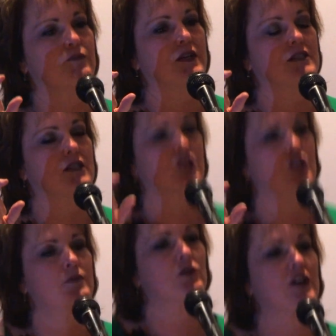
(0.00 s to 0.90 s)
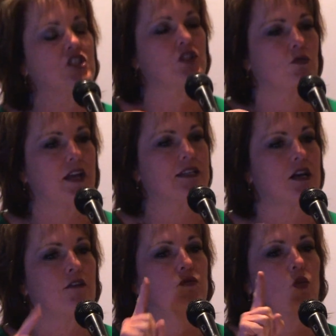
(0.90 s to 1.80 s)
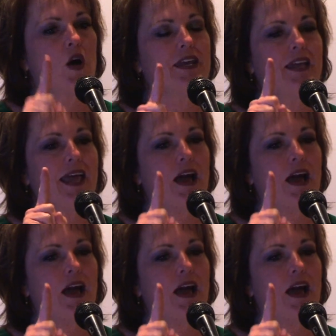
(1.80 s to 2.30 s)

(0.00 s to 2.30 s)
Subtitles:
but it's an accumulation rate of 1